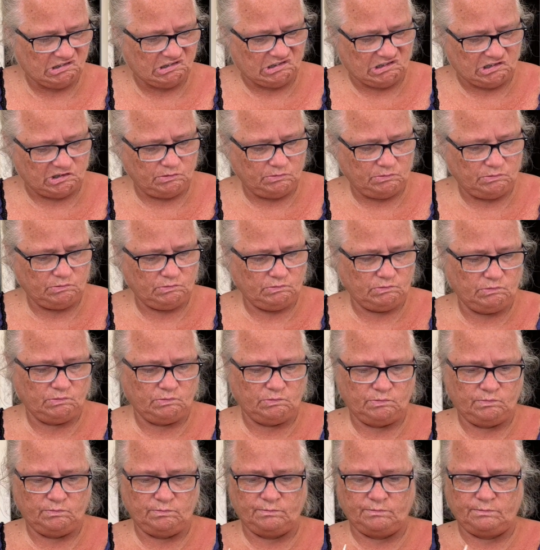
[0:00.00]

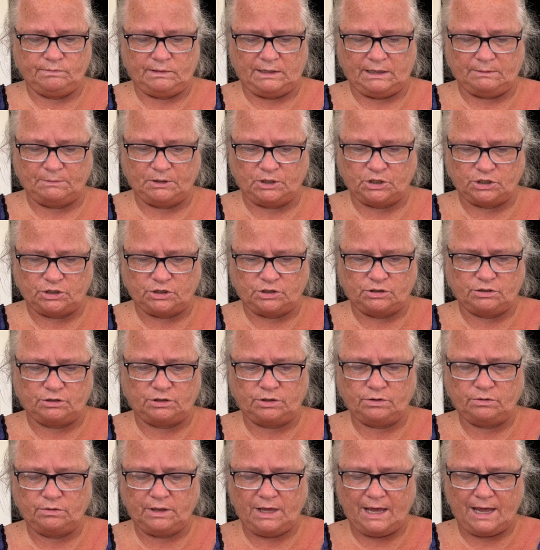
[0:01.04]
Let me just
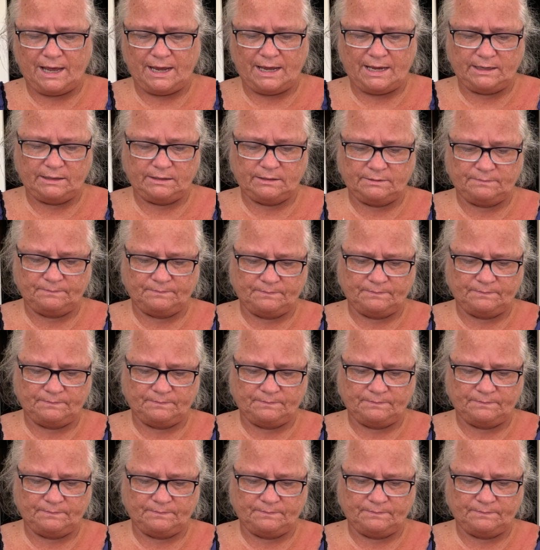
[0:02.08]
do that.